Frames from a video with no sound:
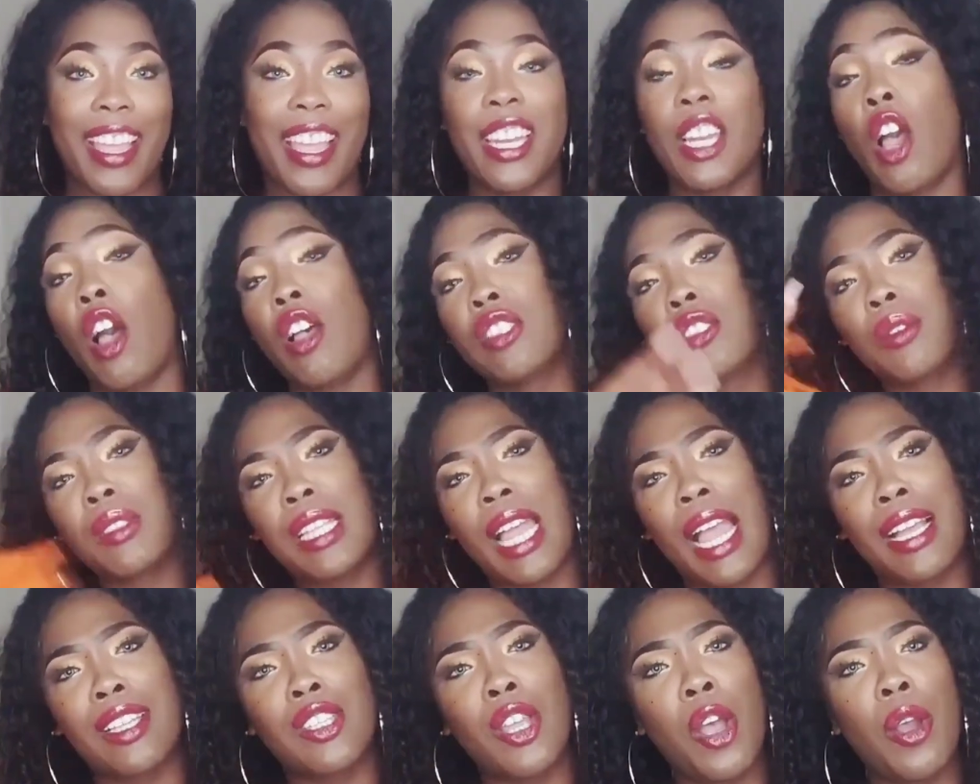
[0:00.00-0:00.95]
And also it's
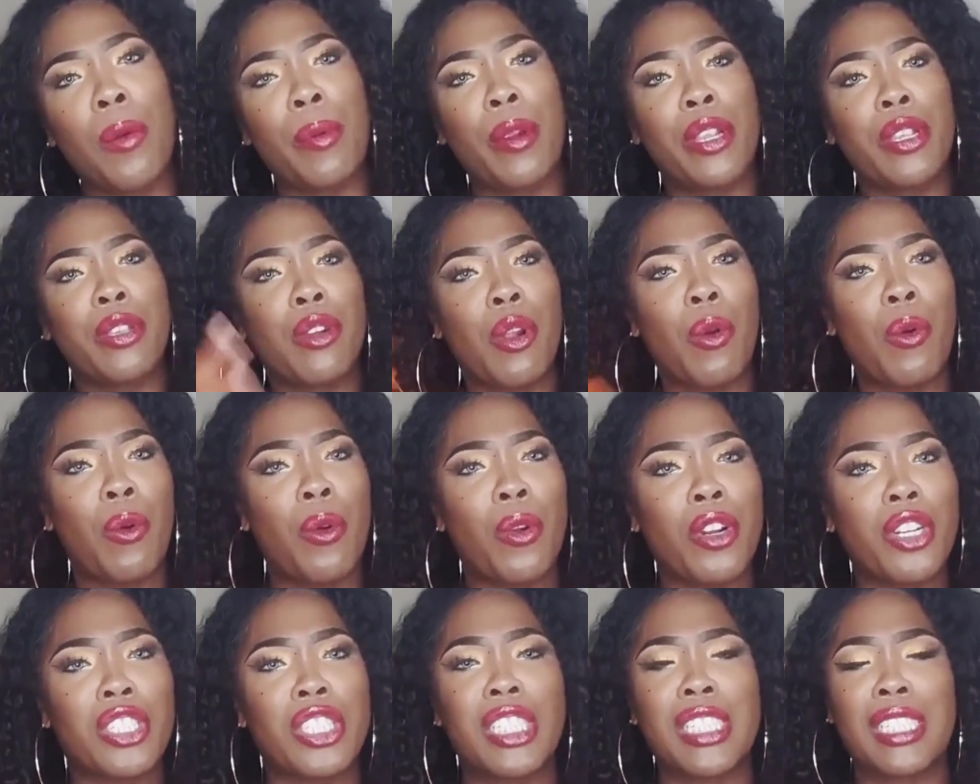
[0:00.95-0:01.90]
October, and
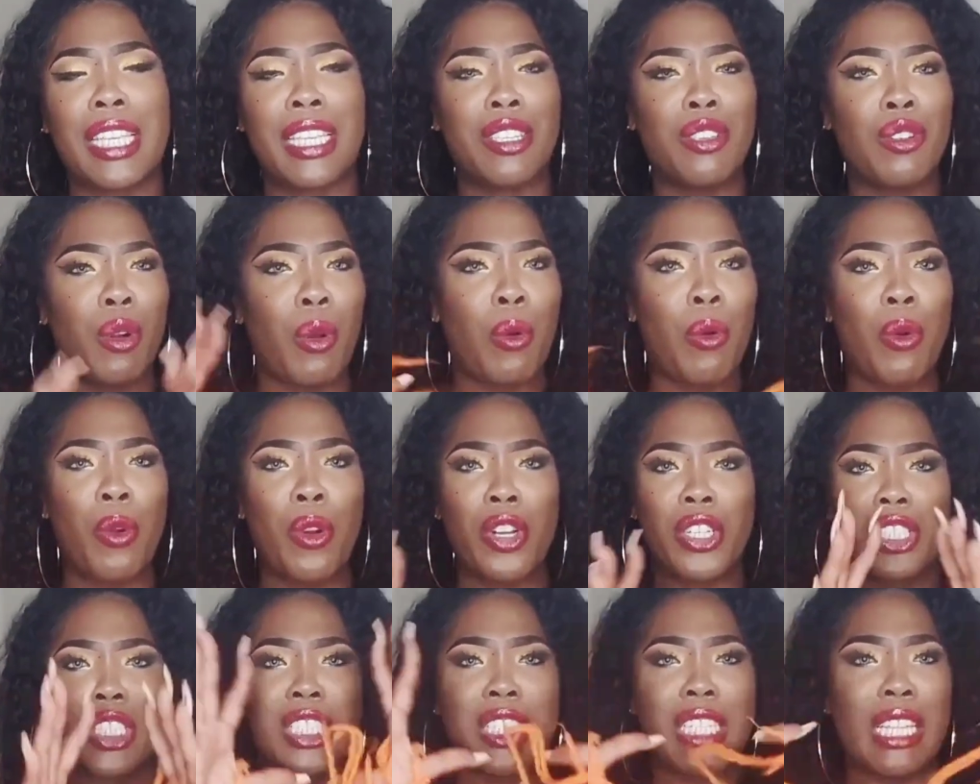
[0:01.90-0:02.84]
oranges
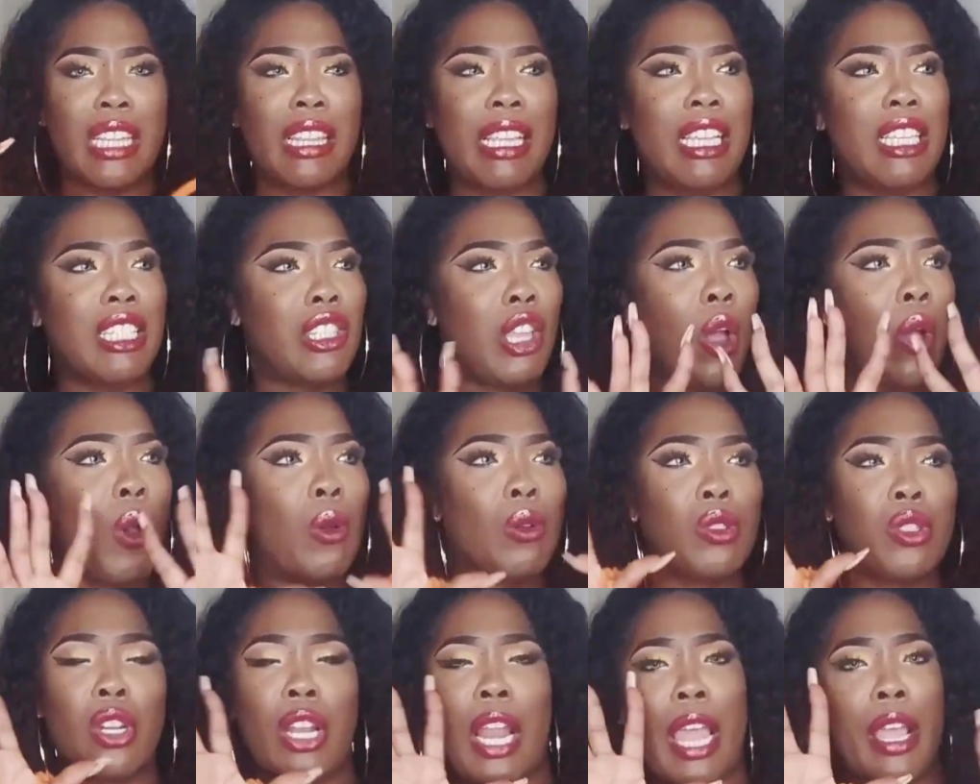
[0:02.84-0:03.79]
and these
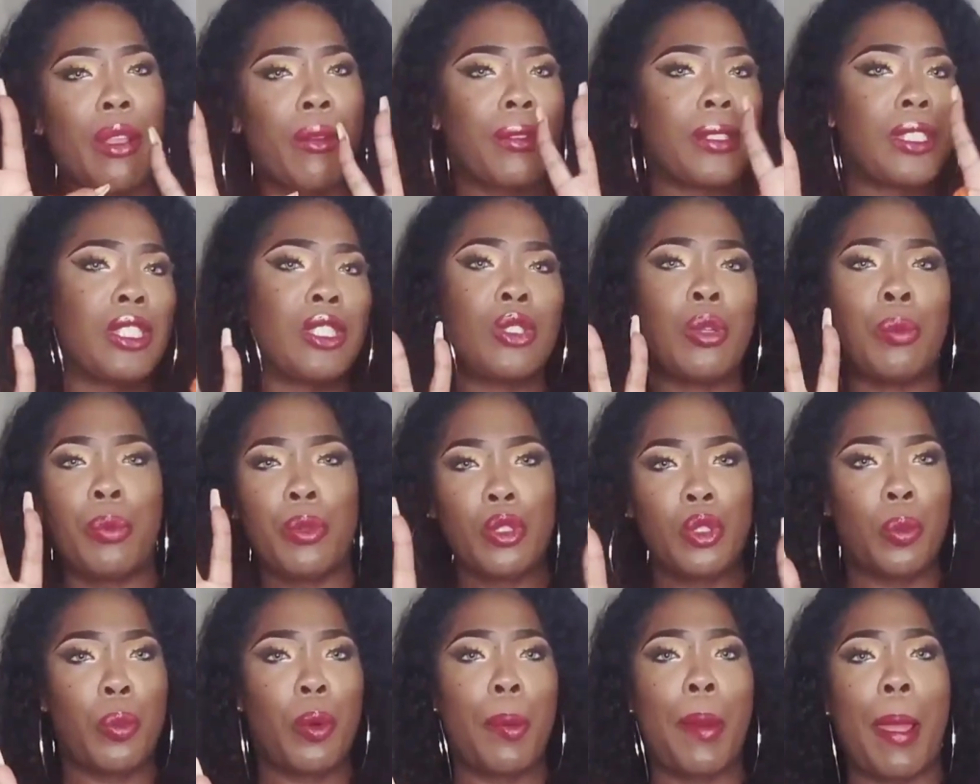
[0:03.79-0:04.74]
tones are like super,
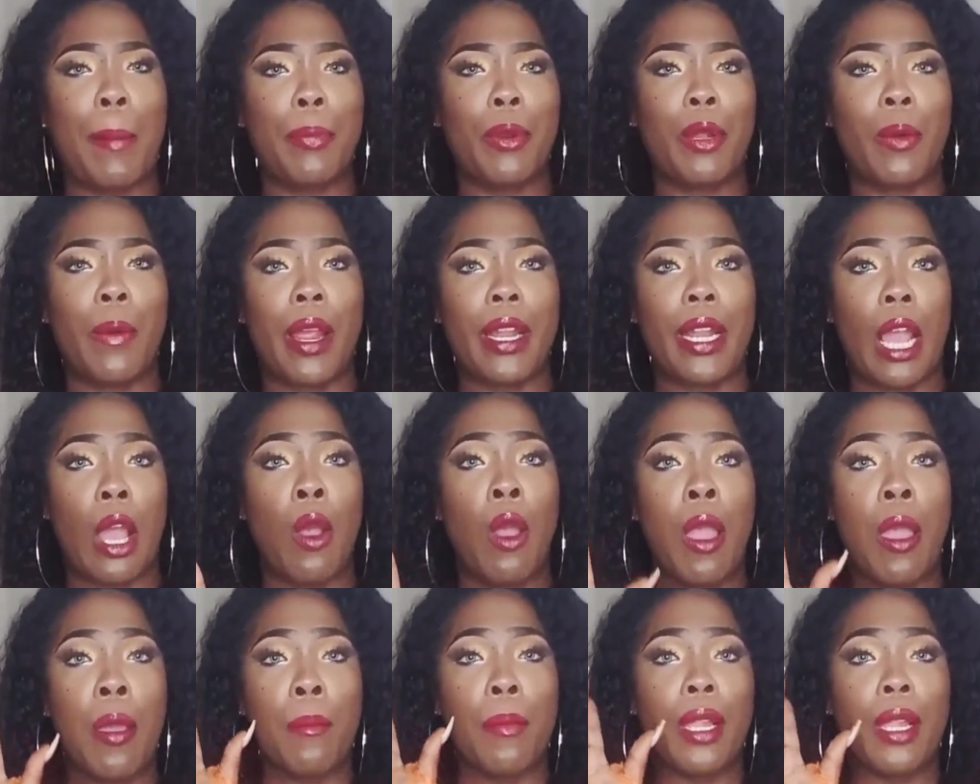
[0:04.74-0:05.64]
super popular right now.